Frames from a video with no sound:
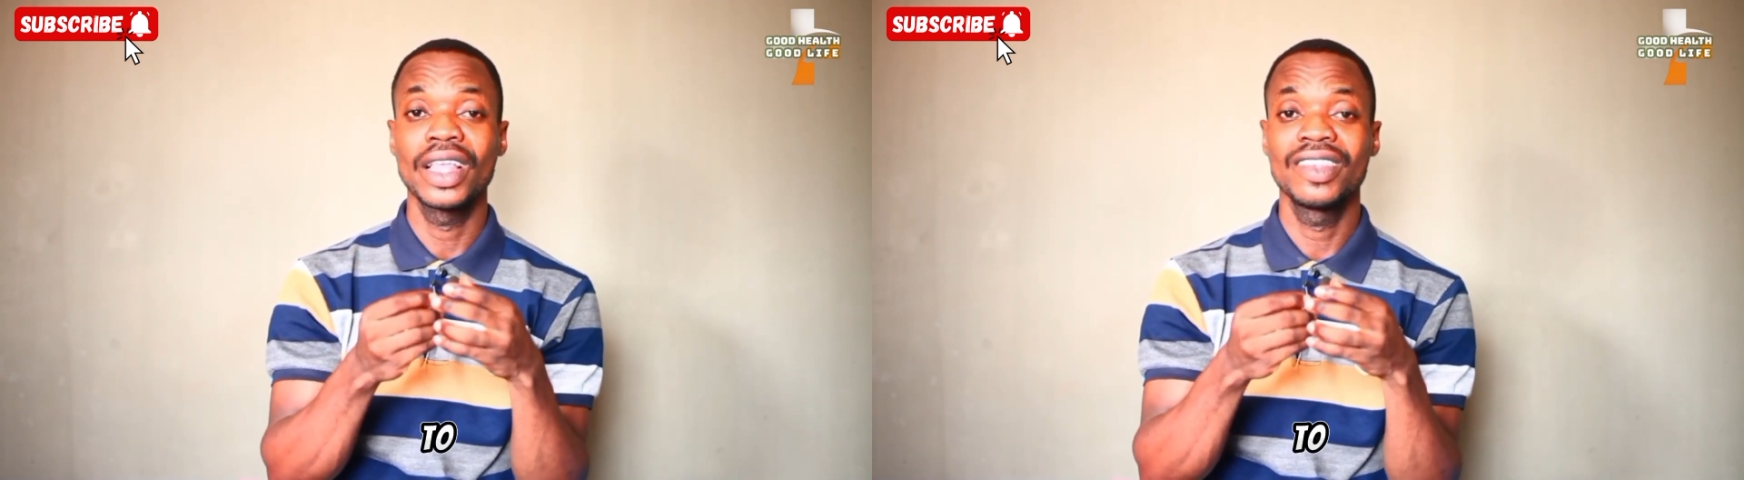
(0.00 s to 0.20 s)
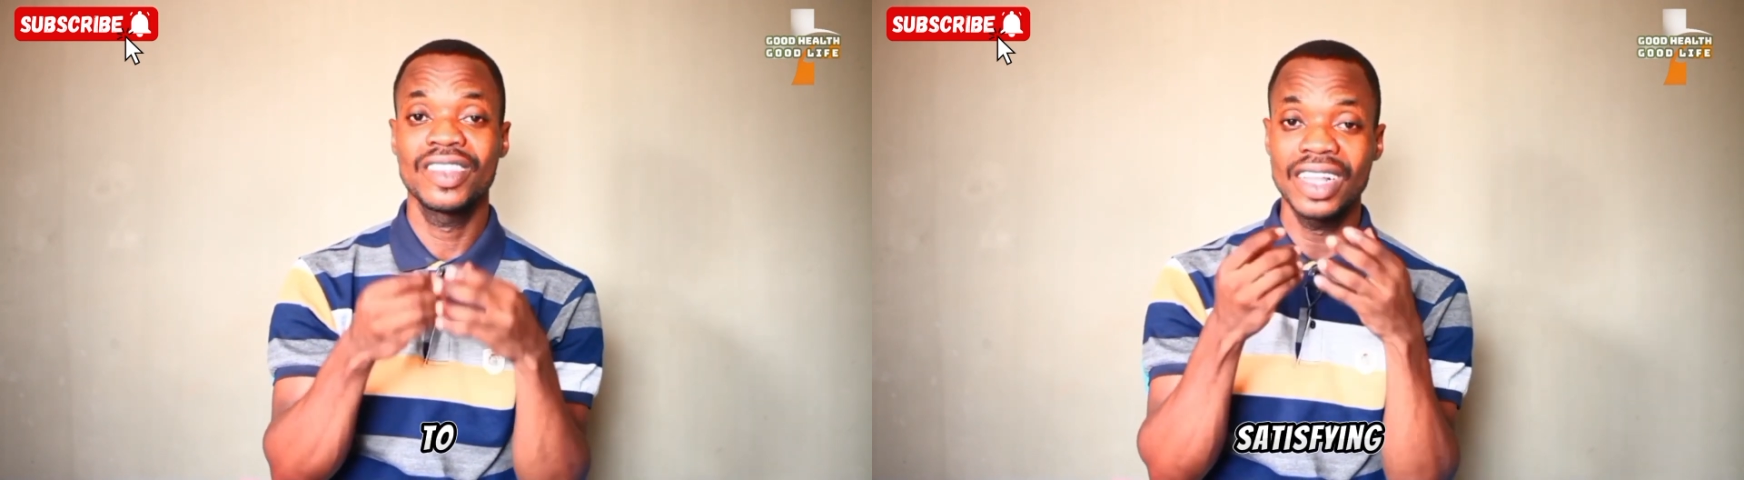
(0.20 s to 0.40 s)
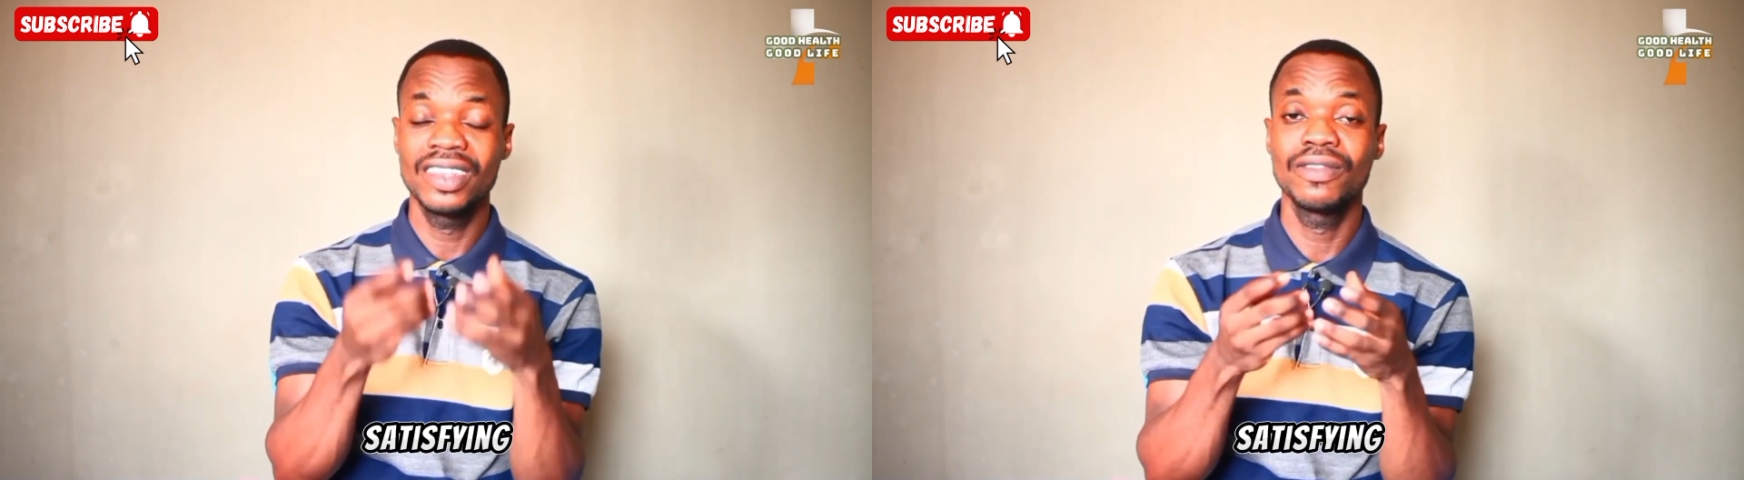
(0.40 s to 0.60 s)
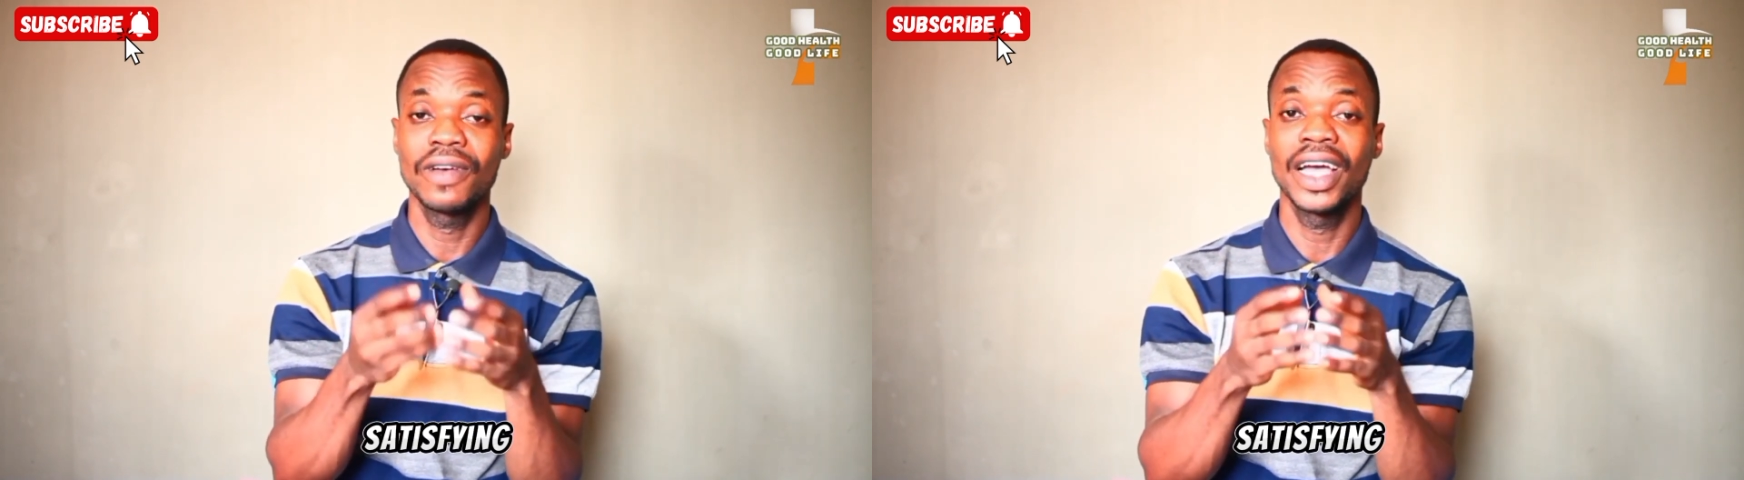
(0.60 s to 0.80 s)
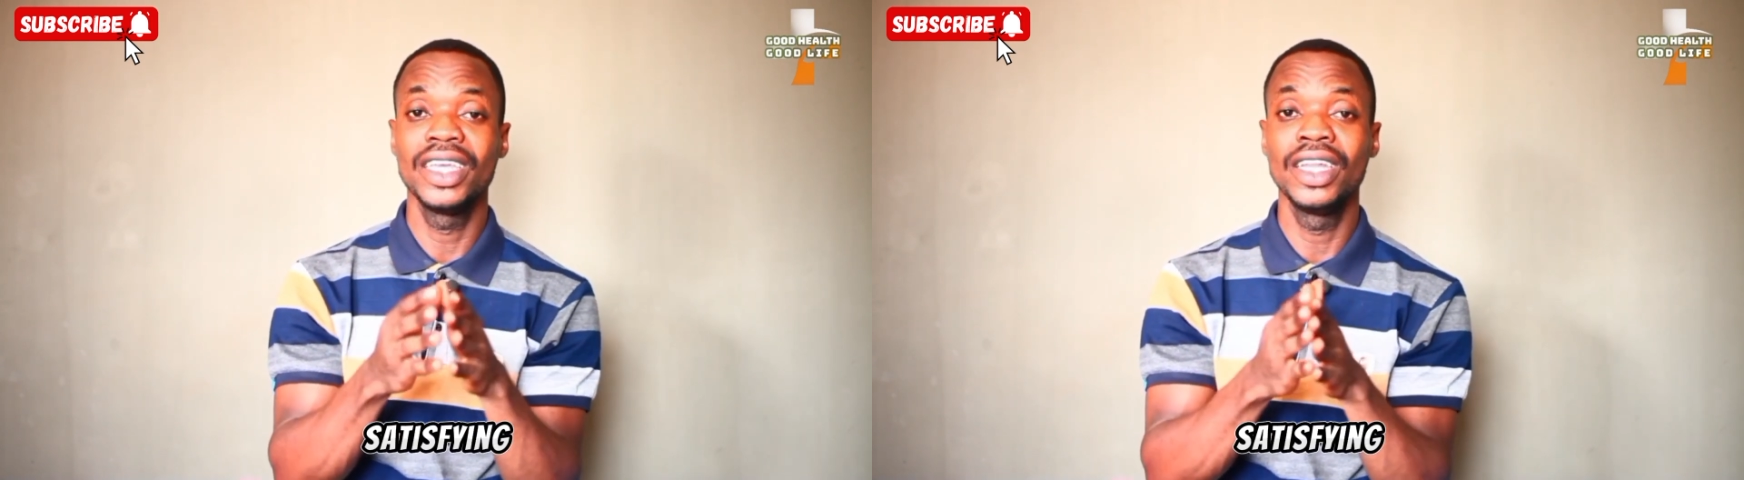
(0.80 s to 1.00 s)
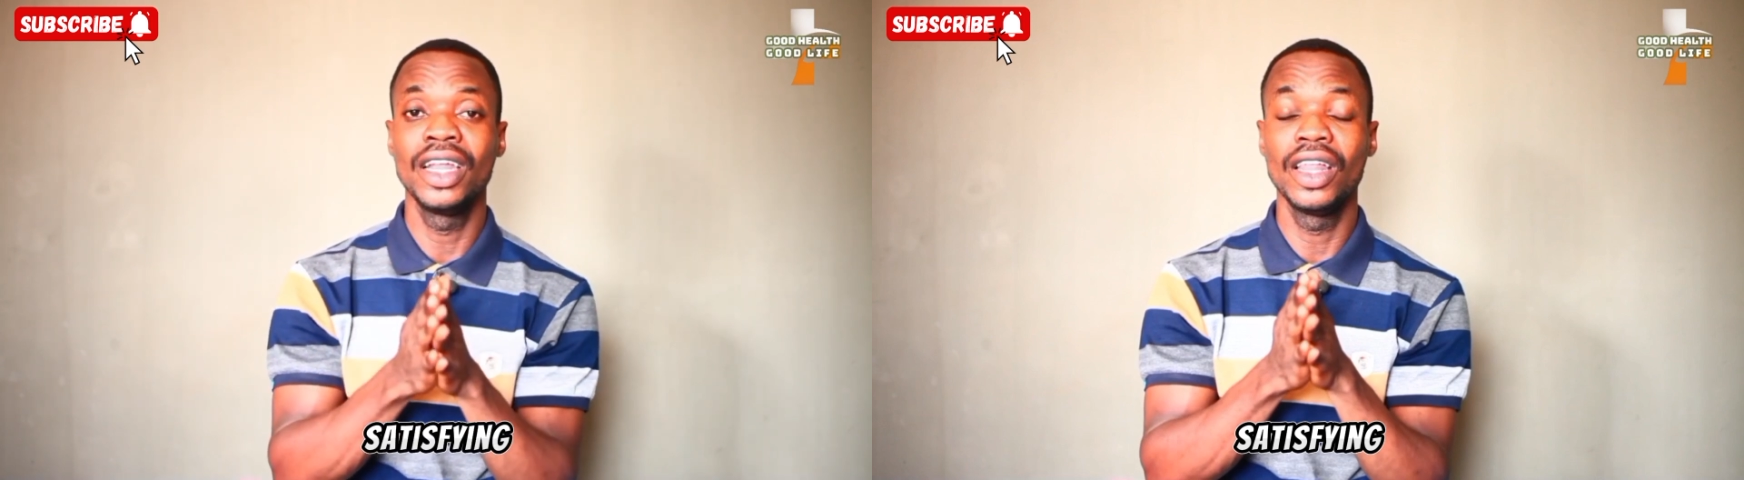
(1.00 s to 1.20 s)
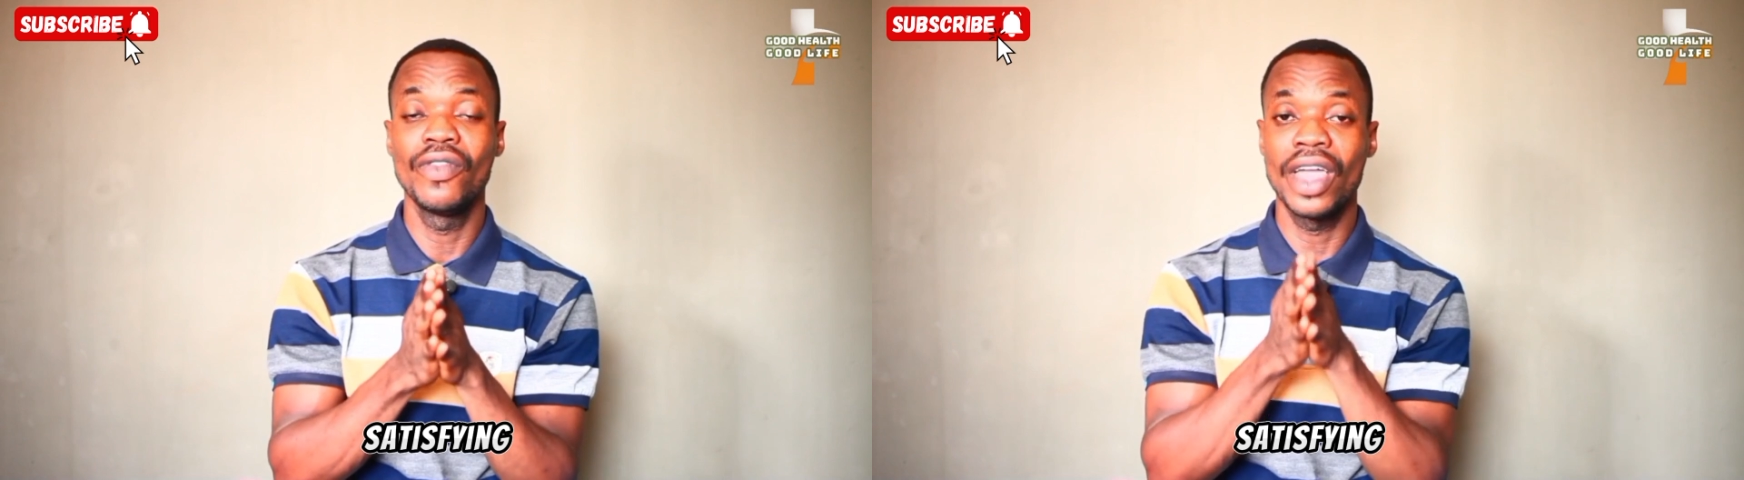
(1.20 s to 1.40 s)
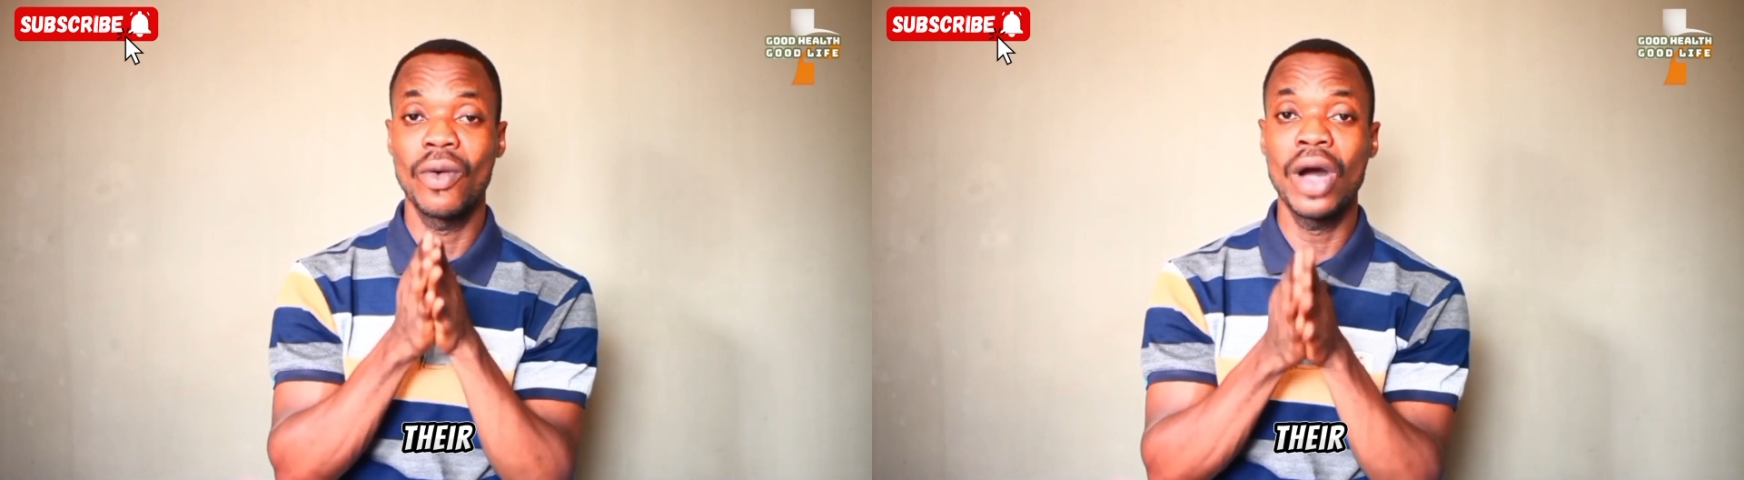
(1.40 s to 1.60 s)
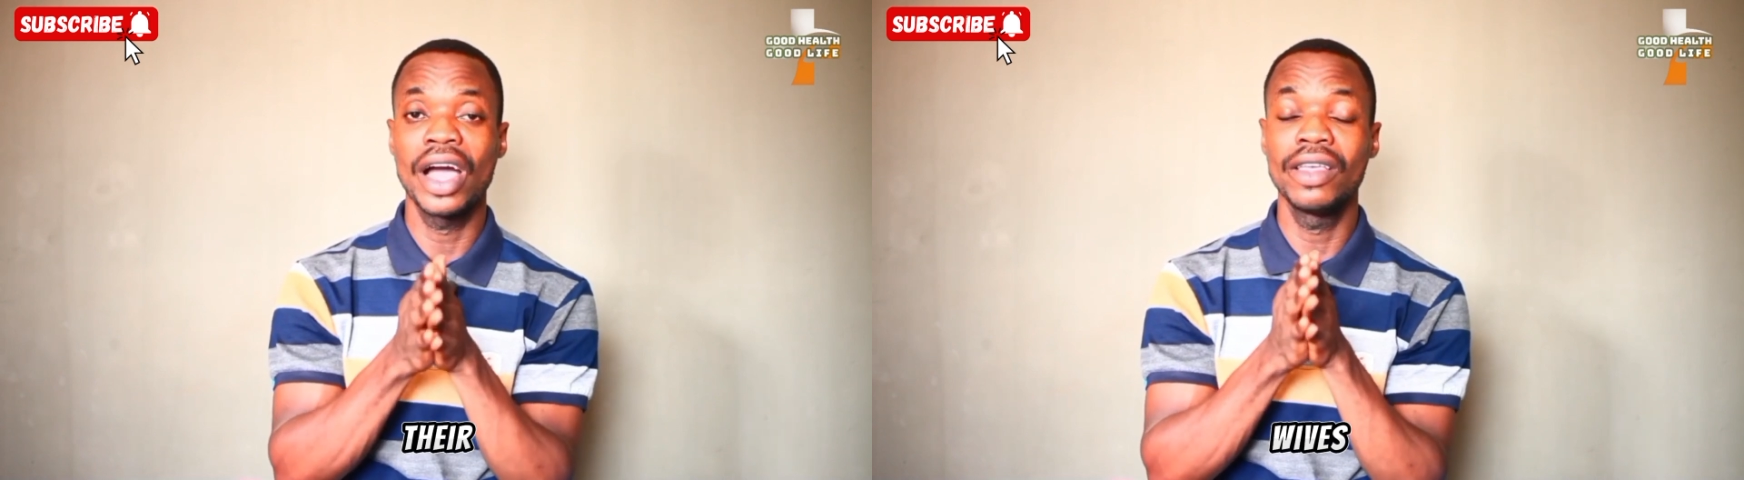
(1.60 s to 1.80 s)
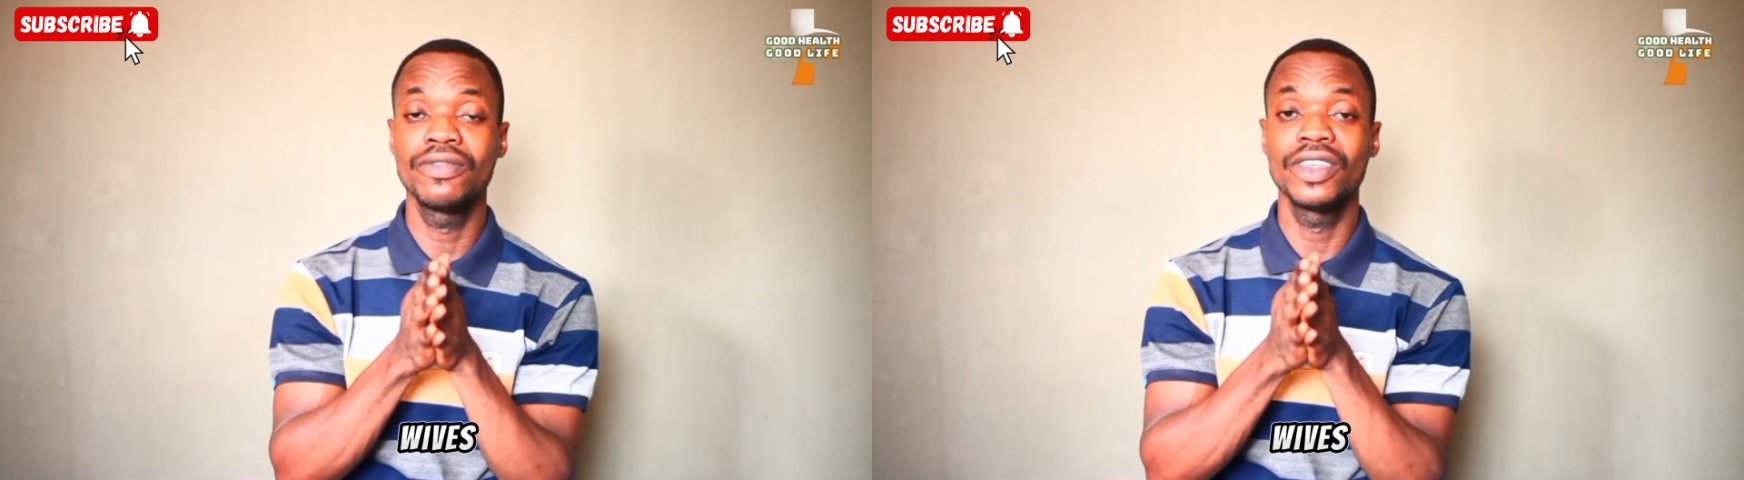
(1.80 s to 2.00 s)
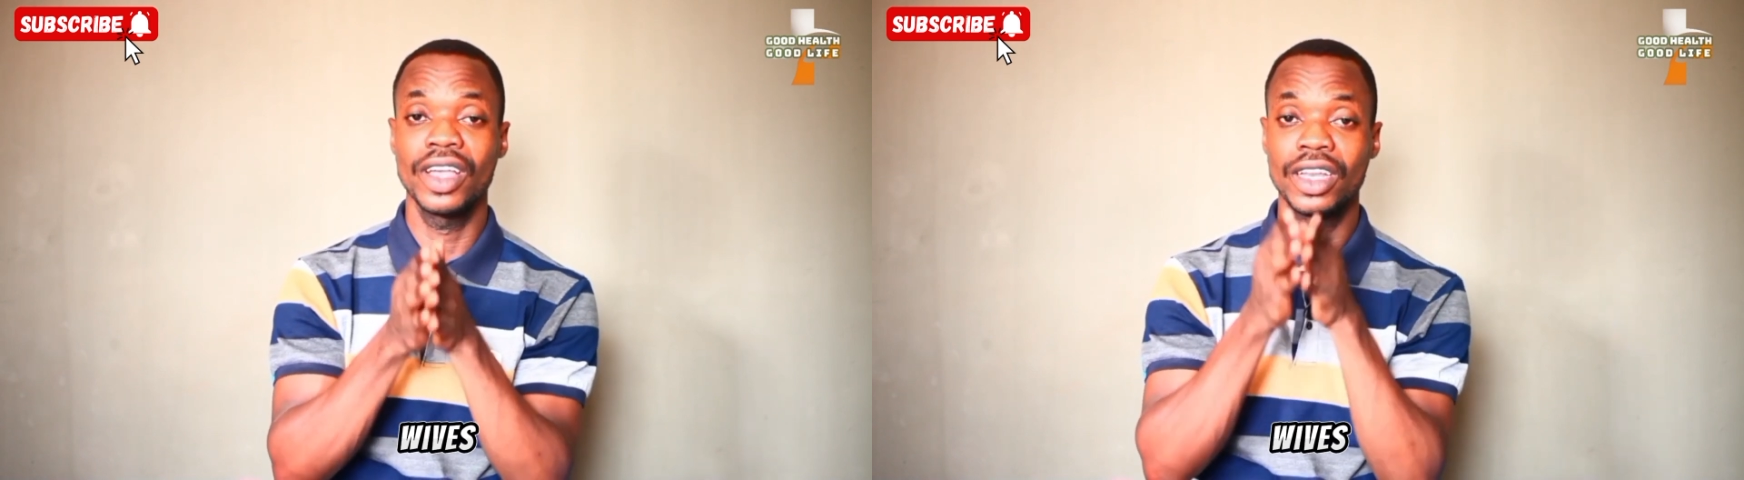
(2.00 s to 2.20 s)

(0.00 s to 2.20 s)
satisfying their wives